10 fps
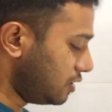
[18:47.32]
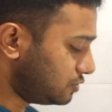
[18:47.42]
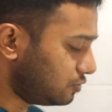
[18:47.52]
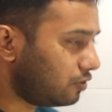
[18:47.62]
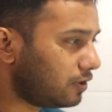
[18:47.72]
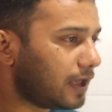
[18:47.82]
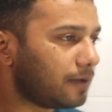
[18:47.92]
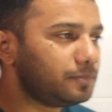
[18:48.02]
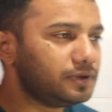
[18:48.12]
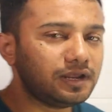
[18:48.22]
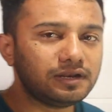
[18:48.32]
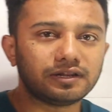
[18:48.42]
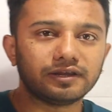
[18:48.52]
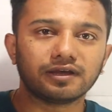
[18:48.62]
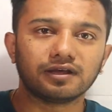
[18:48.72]
So ambident
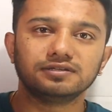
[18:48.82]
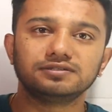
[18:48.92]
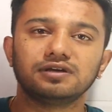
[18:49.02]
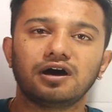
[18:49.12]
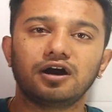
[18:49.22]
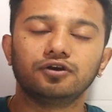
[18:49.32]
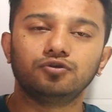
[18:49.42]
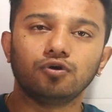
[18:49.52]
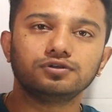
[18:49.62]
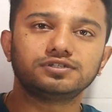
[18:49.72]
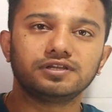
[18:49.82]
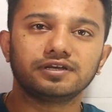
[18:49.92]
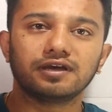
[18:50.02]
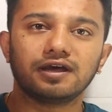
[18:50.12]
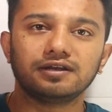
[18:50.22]
ligands are those
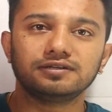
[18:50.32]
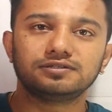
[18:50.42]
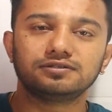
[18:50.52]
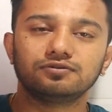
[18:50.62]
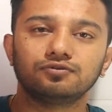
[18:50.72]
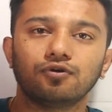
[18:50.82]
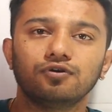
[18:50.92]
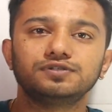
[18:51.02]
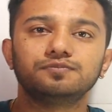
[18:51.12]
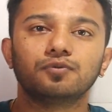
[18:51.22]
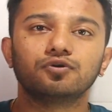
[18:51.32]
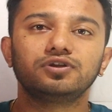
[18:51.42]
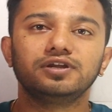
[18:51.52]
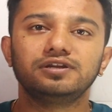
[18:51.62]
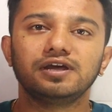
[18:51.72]

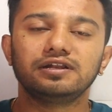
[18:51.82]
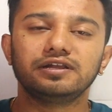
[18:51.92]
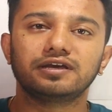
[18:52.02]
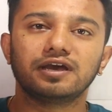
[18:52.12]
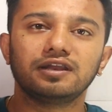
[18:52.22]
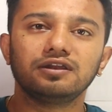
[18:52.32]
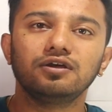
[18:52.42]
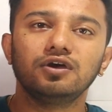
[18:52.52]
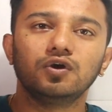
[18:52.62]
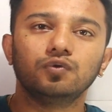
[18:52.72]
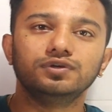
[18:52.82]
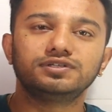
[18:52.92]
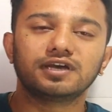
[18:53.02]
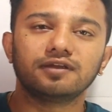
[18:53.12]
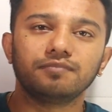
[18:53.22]
monodentate ligands
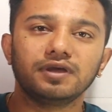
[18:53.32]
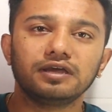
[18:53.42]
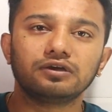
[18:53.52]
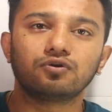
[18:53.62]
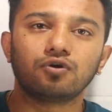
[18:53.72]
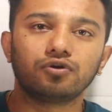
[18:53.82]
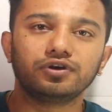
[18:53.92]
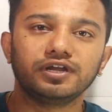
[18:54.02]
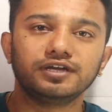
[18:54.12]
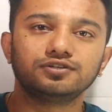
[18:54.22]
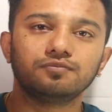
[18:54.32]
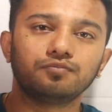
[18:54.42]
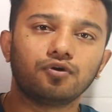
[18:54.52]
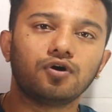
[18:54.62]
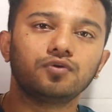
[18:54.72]
which can make coordination
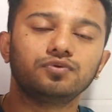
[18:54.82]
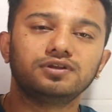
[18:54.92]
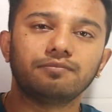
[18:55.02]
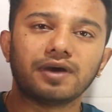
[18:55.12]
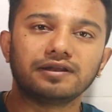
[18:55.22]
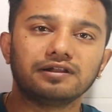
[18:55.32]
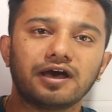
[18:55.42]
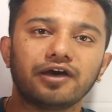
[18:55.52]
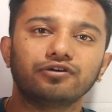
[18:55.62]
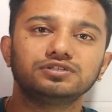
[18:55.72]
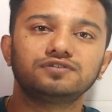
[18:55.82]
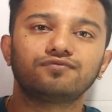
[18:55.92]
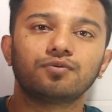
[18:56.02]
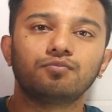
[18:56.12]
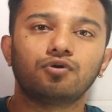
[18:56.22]
bond with the metal ions
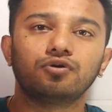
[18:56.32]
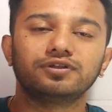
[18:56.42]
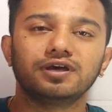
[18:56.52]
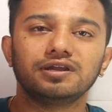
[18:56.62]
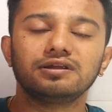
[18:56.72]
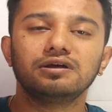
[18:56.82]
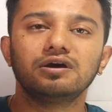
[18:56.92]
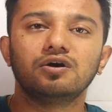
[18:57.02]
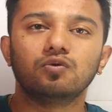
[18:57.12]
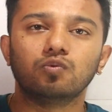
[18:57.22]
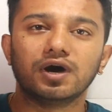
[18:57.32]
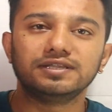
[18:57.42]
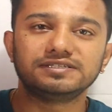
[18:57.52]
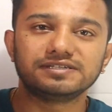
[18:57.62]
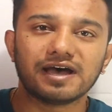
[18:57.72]
from more than
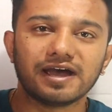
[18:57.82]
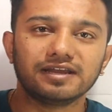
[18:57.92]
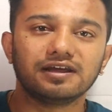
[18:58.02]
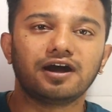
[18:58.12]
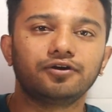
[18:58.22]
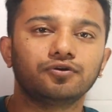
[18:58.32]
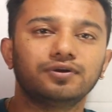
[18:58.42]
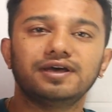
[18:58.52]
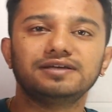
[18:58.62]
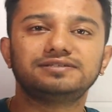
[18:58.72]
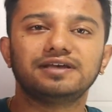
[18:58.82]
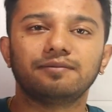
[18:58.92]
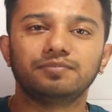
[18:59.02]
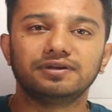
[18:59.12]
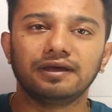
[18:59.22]
one side, are known as
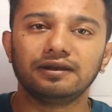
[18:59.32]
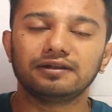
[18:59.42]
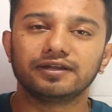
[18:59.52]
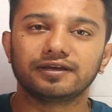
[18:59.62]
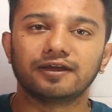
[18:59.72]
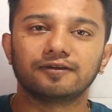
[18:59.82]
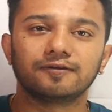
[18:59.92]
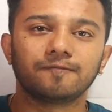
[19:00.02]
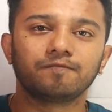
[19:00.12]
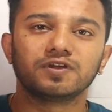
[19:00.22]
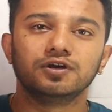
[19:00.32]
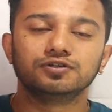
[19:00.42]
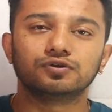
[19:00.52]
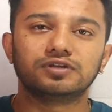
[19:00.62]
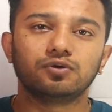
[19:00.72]
ambident ligand.
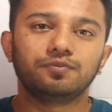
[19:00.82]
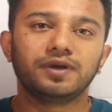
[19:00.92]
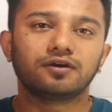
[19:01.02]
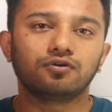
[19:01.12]
So they will make